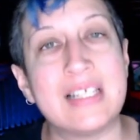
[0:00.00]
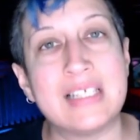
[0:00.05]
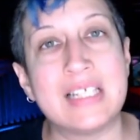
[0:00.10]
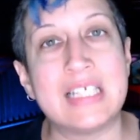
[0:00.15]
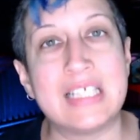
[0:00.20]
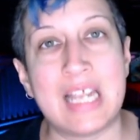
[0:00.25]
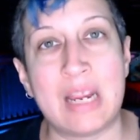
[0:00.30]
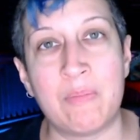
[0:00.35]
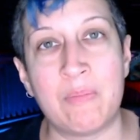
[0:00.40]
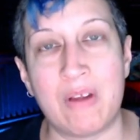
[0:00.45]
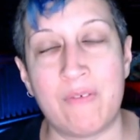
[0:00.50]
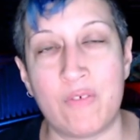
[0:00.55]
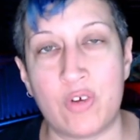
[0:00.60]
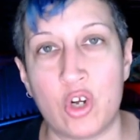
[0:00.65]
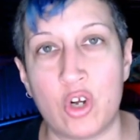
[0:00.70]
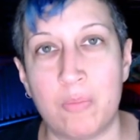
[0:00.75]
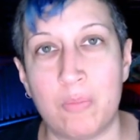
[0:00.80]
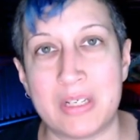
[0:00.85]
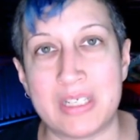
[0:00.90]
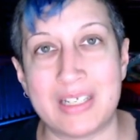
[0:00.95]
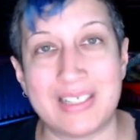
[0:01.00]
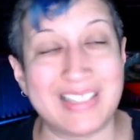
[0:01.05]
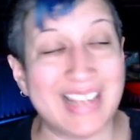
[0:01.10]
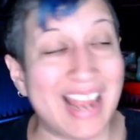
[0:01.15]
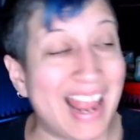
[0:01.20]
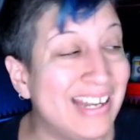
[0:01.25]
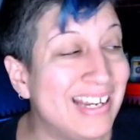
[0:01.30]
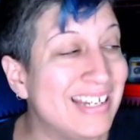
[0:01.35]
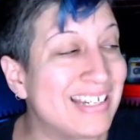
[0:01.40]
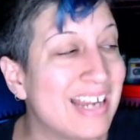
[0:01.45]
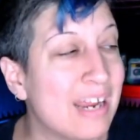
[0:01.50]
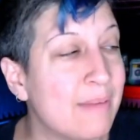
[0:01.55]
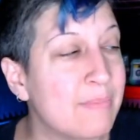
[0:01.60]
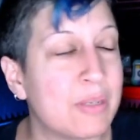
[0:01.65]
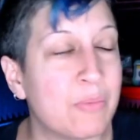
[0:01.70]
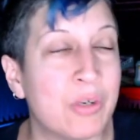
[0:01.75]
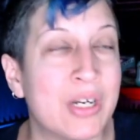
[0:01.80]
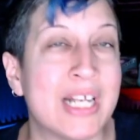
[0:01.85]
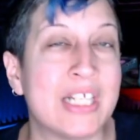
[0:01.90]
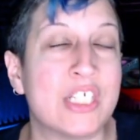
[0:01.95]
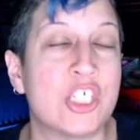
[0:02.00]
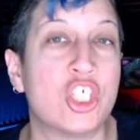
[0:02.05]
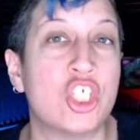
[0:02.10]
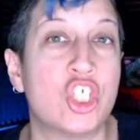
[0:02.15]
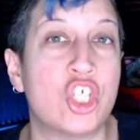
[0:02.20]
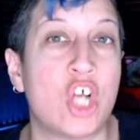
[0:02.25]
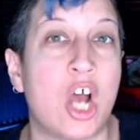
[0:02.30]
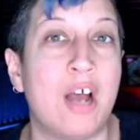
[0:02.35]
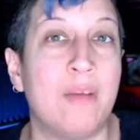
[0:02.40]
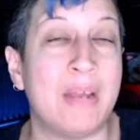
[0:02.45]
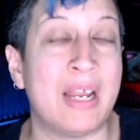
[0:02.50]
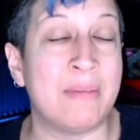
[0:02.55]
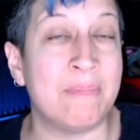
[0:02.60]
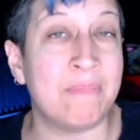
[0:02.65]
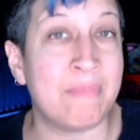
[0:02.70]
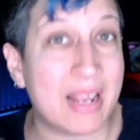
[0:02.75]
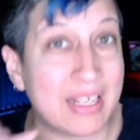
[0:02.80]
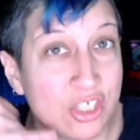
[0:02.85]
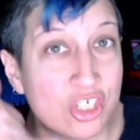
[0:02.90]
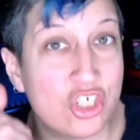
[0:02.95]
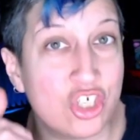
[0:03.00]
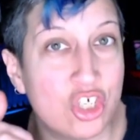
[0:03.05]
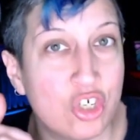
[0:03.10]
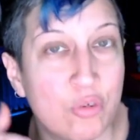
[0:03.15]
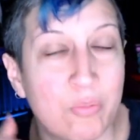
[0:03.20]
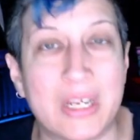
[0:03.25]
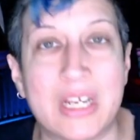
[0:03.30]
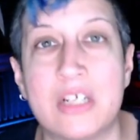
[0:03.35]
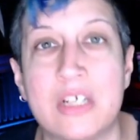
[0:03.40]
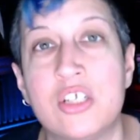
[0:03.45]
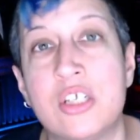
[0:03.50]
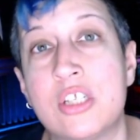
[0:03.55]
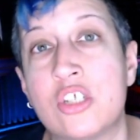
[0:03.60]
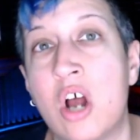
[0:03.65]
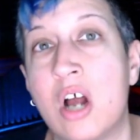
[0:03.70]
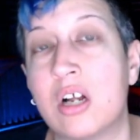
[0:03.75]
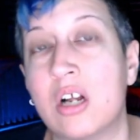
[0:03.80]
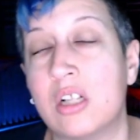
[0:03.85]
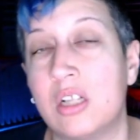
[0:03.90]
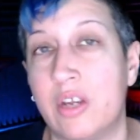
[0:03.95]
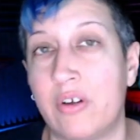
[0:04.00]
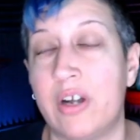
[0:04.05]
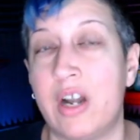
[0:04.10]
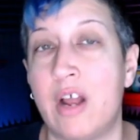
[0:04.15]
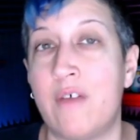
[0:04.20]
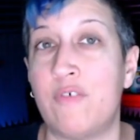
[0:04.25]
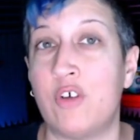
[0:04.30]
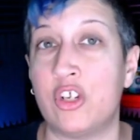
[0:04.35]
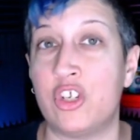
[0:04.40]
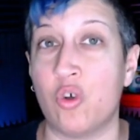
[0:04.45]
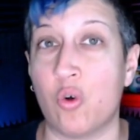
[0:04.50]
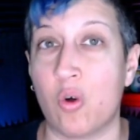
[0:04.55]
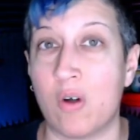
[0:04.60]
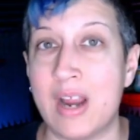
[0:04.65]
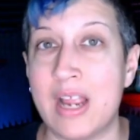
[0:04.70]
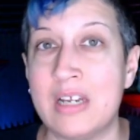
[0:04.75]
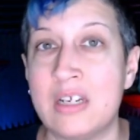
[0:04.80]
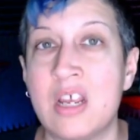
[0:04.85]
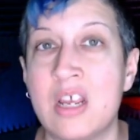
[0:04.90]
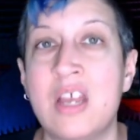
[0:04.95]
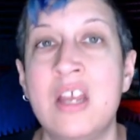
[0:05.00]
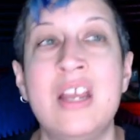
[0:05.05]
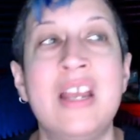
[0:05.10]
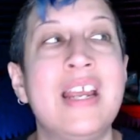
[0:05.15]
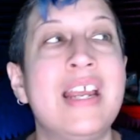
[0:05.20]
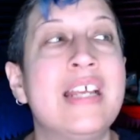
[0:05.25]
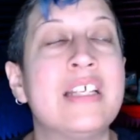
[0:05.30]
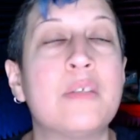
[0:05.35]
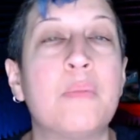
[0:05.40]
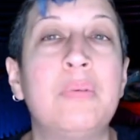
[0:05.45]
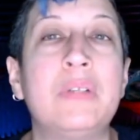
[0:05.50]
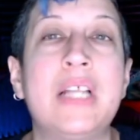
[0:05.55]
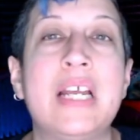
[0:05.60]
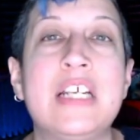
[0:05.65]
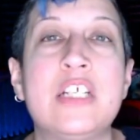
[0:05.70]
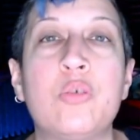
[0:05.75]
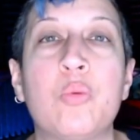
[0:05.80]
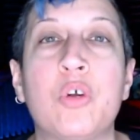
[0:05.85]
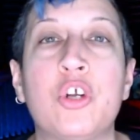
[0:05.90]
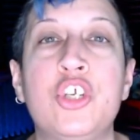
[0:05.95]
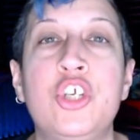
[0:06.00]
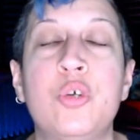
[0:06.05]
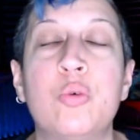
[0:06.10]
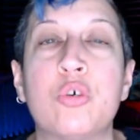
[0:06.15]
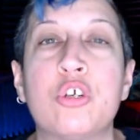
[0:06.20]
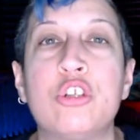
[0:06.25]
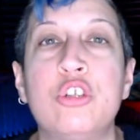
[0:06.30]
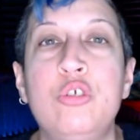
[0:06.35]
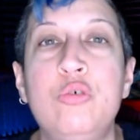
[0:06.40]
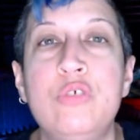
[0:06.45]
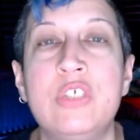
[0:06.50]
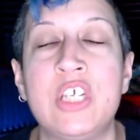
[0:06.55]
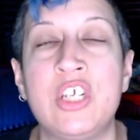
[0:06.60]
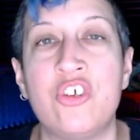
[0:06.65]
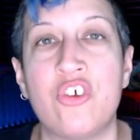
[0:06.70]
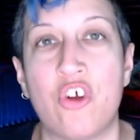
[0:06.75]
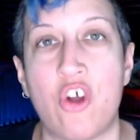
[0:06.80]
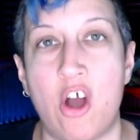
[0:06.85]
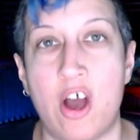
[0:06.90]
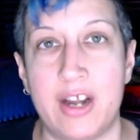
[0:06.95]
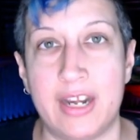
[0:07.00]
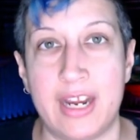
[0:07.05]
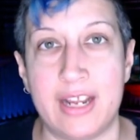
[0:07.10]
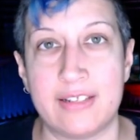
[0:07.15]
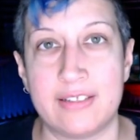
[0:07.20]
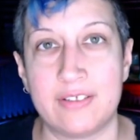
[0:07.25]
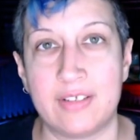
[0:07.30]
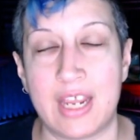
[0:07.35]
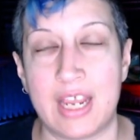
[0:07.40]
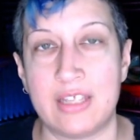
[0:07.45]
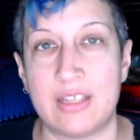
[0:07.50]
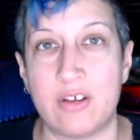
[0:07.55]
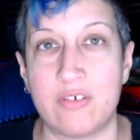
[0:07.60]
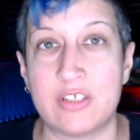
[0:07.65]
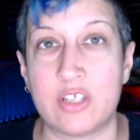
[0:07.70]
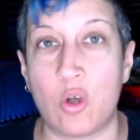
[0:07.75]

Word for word: That's the same way for your business. Anytime someone has to stop and message you because it's not clear enough on your end is a place where you are losing your audience, okay?